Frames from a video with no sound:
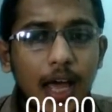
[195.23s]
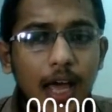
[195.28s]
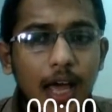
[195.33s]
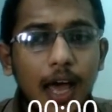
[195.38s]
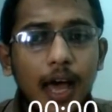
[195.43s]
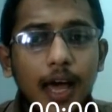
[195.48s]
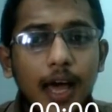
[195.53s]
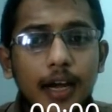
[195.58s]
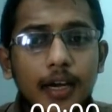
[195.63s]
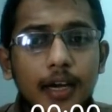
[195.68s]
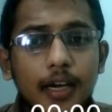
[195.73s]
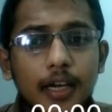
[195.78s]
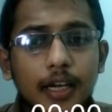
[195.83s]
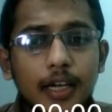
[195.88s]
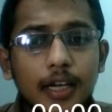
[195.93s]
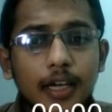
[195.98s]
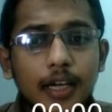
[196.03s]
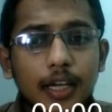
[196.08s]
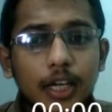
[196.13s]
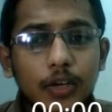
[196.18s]
And
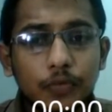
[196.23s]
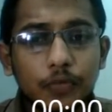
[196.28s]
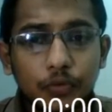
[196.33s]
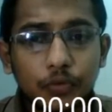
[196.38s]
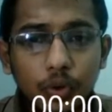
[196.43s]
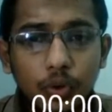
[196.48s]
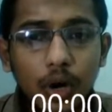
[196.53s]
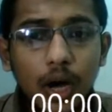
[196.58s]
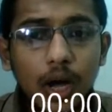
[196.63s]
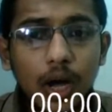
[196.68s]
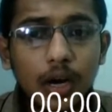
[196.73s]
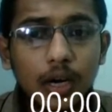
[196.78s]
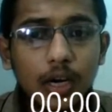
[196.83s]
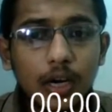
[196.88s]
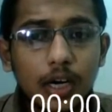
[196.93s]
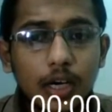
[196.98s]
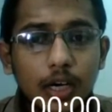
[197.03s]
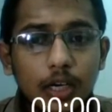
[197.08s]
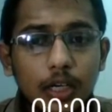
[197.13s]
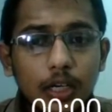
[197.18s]
if you are
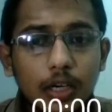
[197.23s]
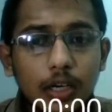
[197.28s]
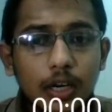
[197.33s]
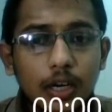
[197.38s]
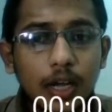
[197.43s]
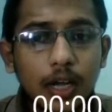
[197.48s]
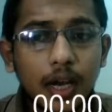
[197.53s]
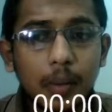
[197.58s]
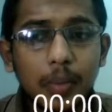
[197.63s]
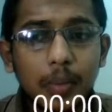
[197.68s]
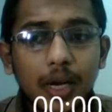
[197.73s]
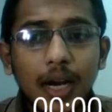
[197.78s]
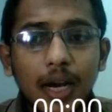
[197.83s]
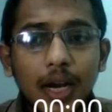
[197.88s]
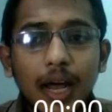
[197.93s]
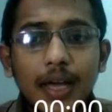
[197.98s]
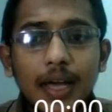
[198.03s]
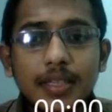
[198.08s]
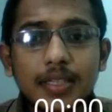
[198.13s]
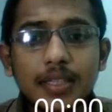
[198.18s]

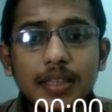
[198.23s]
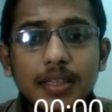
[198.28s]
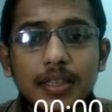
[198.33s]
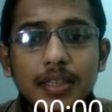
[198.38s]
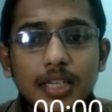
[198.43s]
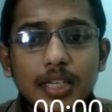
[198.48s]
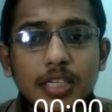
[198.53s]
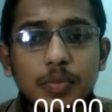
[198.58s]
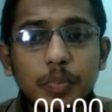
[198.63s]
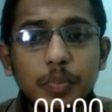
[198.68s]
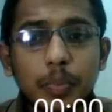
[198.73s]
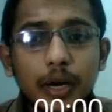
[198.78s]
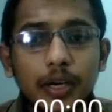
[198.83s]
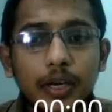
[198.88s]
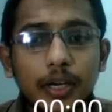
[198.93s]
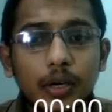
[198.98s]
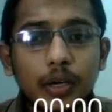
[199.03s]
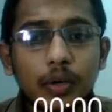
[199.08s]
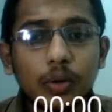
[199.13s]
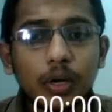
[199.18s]
criminalizing this
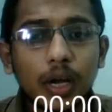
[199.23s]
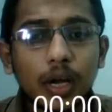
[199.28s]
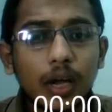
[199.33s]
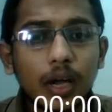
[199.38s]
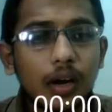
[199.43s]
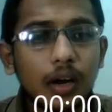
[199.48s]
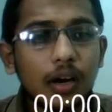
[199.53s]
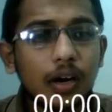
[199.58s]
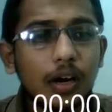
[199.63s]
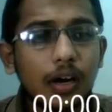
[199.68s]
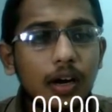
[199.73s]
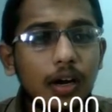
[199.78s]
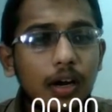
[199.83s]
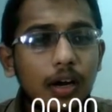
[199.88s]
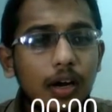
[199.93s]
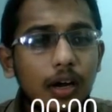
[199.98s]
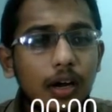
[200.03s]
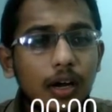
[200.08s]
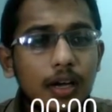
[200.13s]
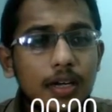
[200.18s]
particular
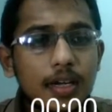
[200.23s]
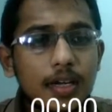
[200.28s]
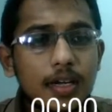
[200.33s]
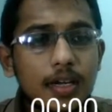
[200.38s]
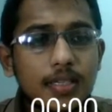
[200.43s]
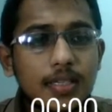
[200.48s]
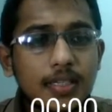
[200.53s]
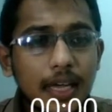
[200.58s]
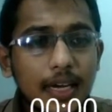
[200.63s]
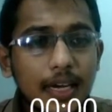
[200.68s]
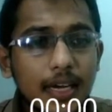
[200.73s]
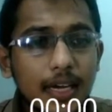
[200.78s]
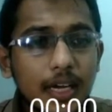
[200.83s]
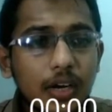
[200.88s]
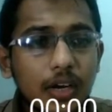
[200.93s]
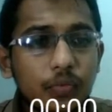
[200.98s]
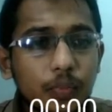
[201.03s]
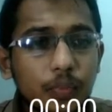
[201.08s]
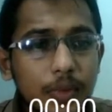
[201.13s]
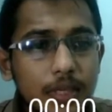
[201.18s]
sending
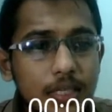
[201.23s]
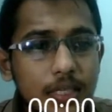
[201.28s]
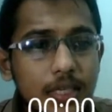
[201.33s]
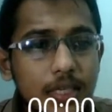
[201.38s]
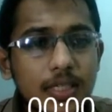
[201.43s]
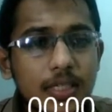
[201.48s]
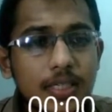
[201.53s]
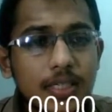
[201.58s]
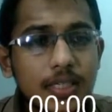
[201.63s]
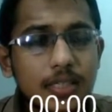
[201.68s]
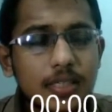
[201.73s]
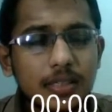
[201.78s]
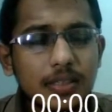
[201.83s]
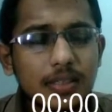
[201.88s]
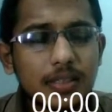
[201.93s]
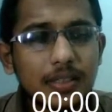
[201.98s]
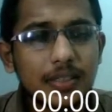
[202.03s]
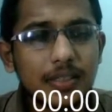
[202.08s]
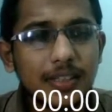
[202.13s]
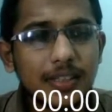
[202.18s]
of messages,
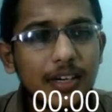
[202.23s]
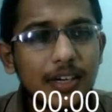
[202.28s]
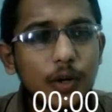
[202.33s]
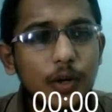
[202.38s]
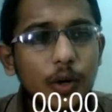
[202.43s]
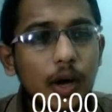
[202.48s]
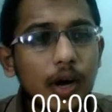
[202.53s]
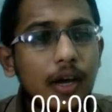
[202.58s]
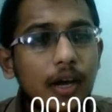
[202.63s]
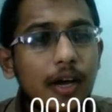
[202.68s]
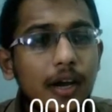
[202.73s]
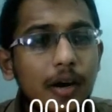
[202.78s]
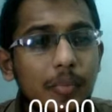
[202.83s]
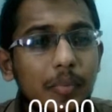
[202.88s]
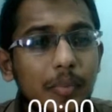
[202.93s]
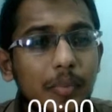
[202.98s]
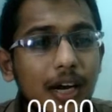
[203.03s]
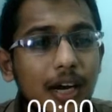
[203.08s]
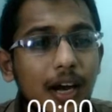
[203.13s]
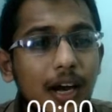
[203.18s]
then you are
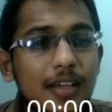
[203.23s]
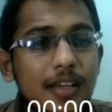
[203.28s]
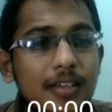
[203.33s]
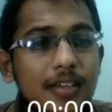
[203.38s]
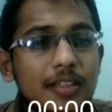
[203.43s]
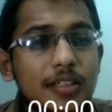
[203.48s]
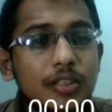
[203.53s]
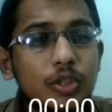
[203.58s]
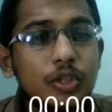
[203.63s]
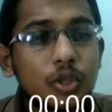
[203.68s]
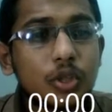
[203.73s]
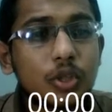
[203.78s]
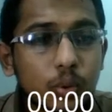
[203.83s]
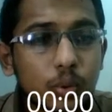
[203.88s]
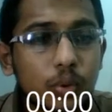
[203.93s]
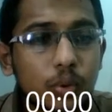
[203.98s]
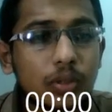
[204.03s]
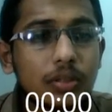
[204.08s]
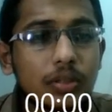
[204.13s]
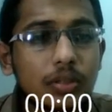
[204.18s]
criminalizing
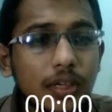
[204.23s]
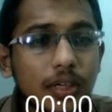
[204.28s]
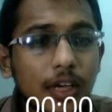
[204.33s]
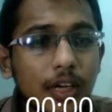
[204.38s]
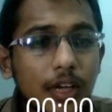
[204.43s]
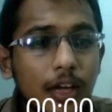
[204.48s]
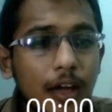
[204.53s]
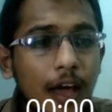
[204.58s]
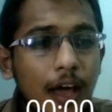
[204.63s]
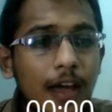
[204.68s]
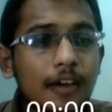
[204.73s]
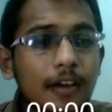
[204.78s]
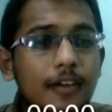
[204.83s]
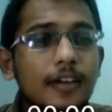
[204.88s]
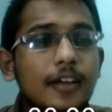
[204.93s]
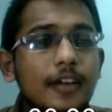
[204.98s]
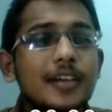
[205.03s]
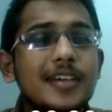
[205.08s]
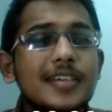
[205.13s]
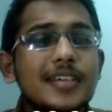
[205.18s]
truth, and
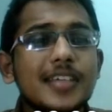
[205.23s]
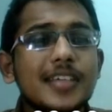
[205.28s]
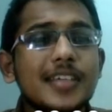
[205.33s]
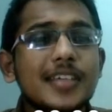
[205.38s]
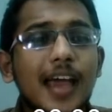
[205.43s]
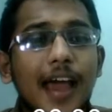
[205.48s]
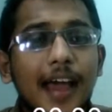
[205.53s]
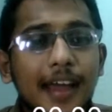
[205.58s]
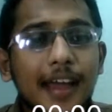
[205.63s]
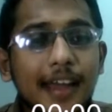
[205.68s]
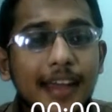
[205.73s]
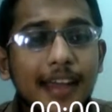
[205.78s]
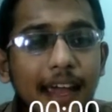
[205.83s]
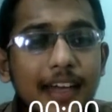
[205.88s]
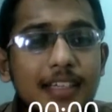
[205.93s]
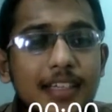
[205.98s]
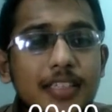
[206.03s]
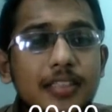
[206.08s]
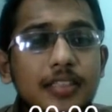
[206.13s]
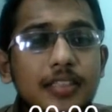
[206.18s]
it is
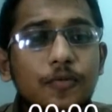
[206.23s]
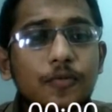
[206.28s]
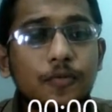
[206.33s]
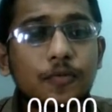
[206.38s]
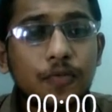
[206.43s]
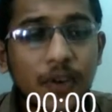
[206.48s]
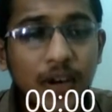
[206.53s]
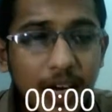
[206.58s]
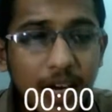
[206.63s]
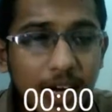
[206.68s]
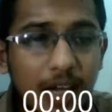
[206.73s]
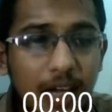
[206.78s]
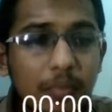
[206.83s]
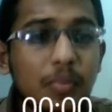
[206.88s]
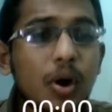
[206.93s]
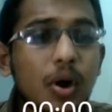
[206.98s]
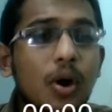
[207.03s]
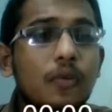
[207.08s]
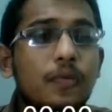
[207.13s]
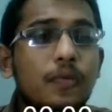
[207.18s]
against the freedom
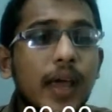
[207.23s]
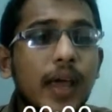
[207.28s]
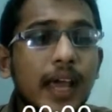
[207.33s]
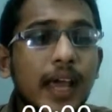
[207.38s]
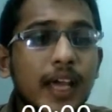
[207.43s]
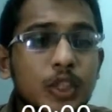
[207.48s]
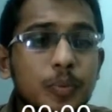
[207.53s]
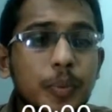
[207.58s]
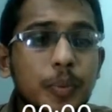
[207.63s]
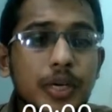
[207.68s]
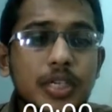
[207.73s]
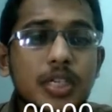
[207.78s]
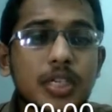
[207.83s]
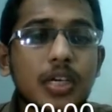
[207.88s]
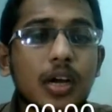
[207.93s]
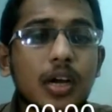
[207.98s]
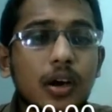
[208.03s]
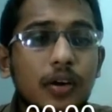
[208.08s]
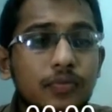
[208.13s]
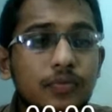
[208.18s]
of expression
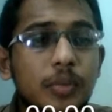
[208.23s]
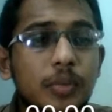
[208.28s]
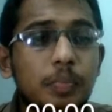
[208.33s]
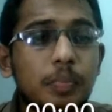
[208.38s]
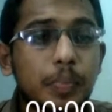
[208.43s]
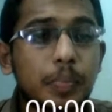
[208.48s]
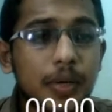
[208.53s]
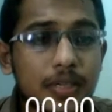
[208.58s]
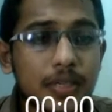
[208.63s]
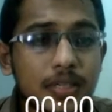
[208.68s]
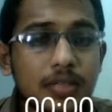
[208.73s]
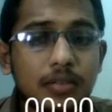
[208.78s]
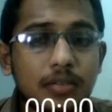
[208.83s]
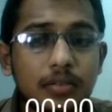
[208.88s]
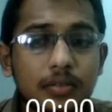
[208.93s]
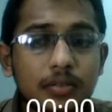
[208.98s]
of the person.